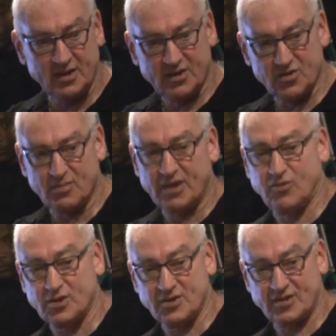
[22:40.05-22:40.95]
and you make
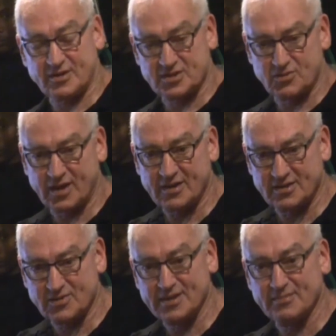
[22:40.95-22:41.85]
40,000 Rand
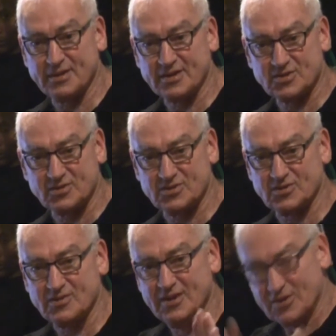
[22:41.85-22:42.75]
in 20 minutes because
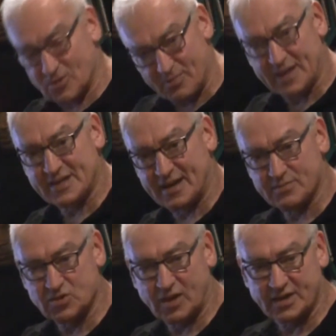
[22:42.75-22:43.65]
your bet
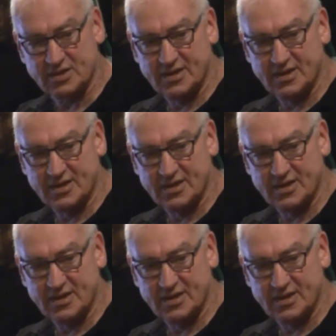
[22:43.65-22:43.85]
comes right,